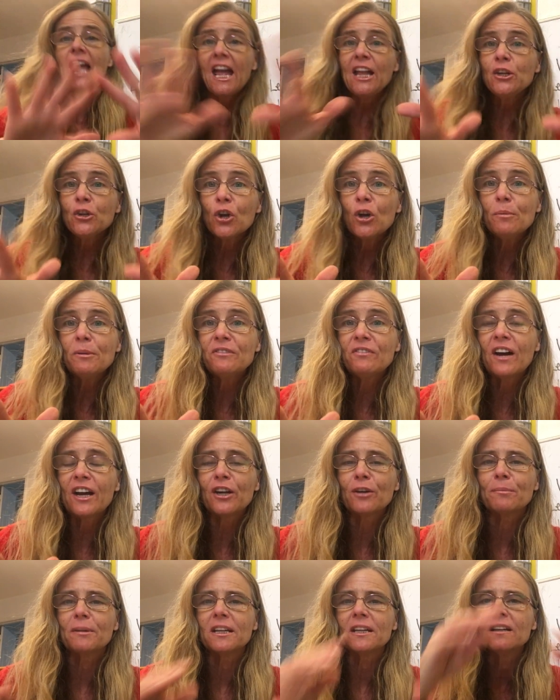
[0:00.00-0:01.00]
and your home
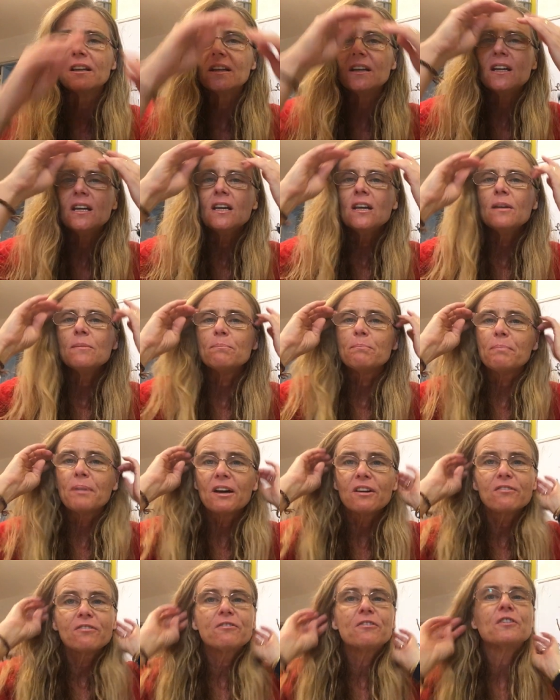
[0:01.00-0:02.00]
environment.
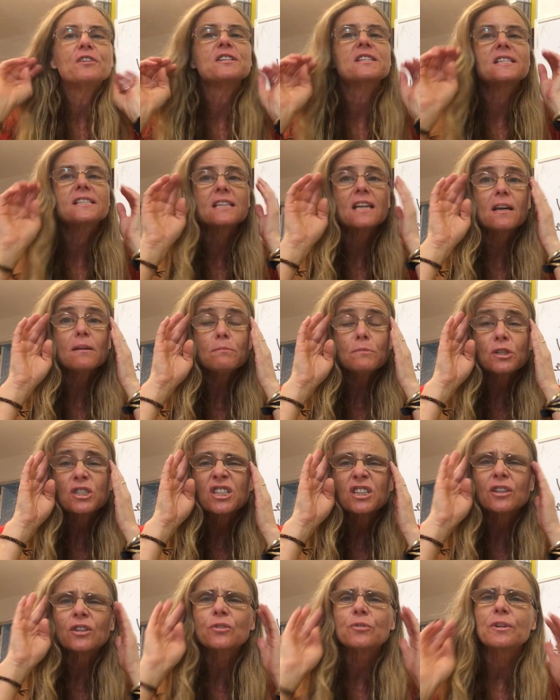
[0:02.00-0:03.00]
But for some
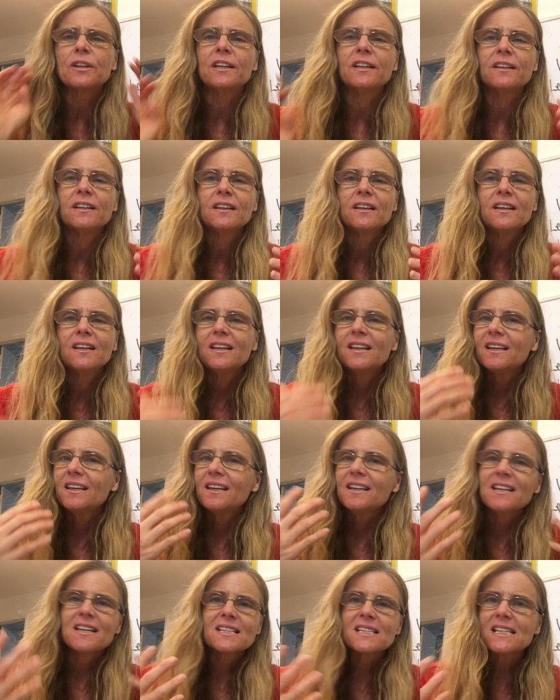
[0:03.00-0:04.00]
children,
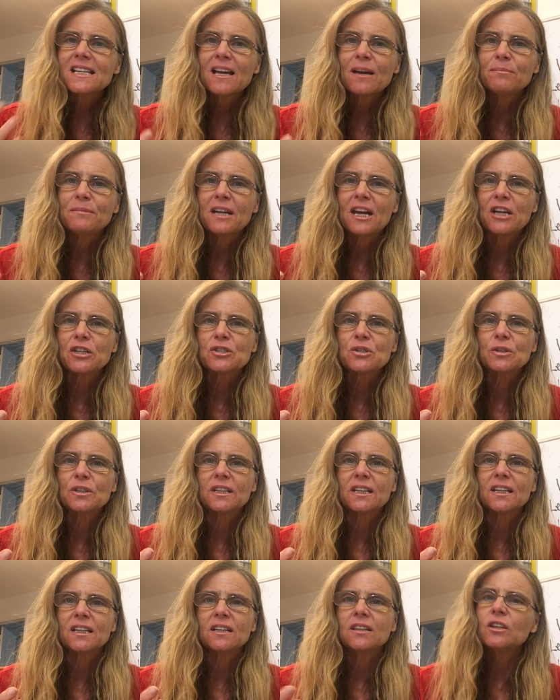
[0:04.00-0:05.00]
it doesn't come
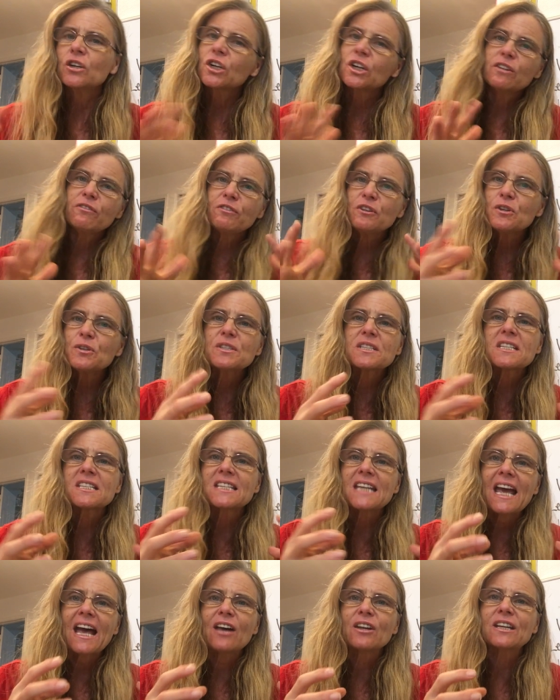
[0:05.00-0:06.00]
naturally. They're confused as
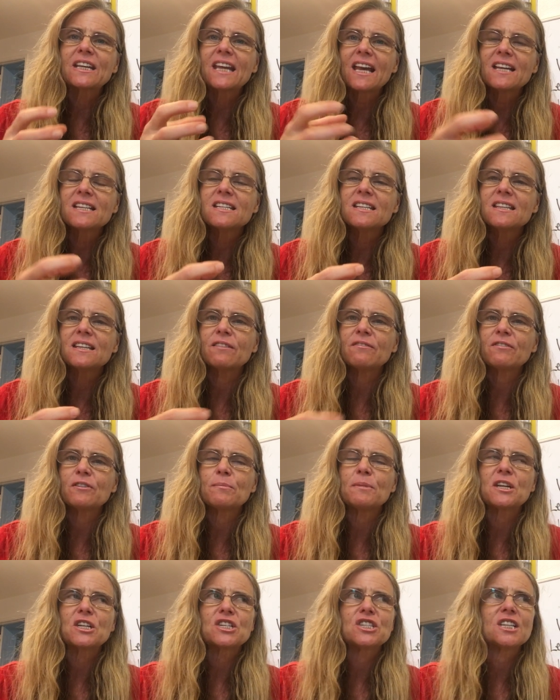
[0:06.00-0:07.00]
to how to get to the
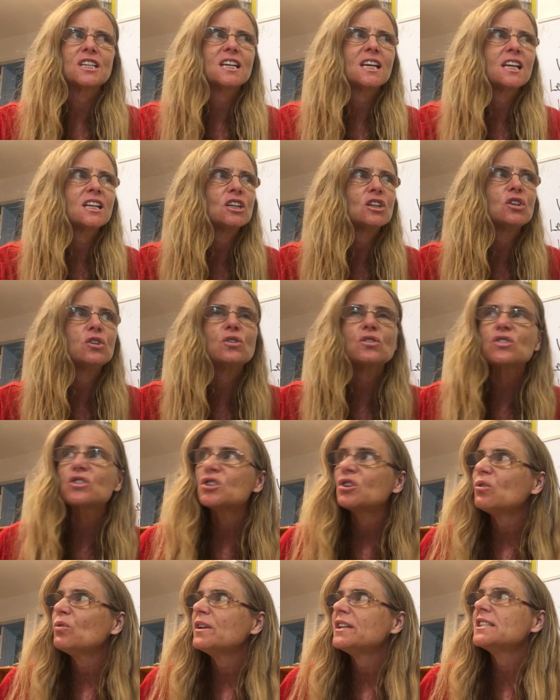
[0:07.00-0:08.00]
information, and it
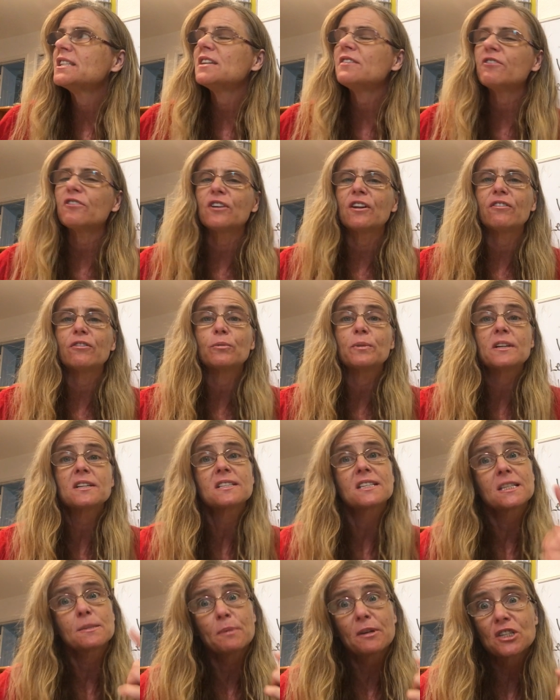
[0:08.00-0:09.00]
looks so easy for everyone
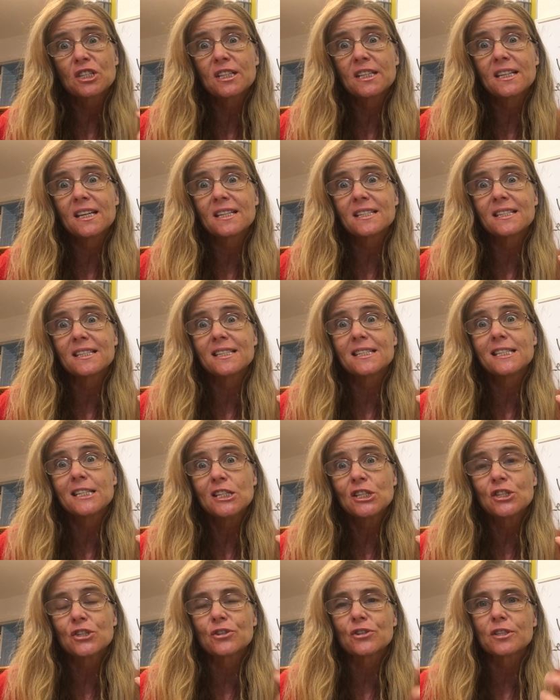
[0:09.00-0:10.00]
else, especially us as
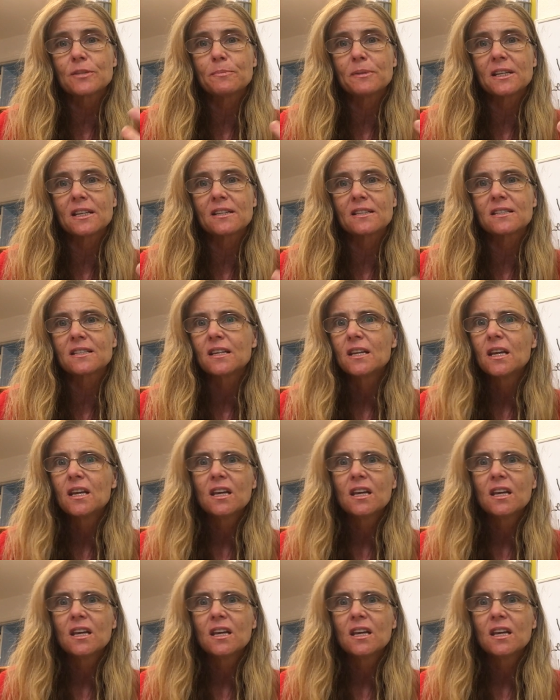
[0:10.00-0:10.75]
teachers, because